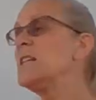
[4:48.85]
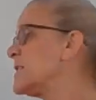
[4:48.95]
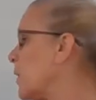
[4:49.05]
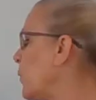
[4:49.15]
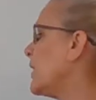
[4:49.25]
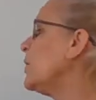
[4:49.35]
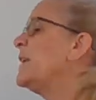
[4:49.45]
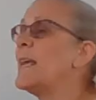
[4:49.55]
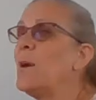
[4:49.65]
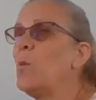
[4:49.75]
So we'll
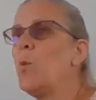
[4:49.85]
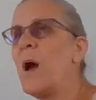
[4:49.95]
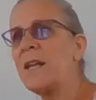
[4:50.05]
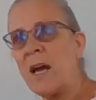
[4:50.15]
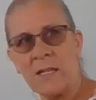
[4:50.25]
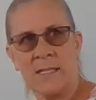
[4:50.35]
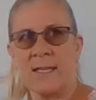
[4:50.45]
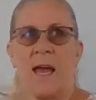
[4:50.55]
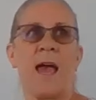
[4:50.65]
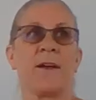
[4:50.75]
only get one
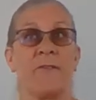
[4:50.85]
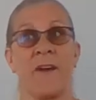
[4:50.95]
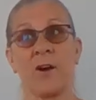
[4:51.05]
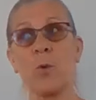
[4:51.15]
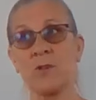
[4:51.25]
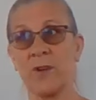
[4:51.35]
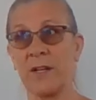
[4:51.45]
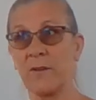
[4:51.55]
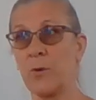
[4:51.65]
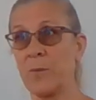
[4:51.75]
answer out of our
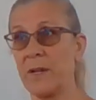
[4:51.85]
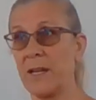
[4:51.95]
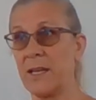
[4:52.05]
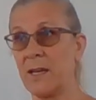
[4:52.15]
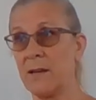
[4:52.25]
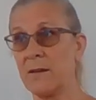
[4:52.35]
quadratic formula here,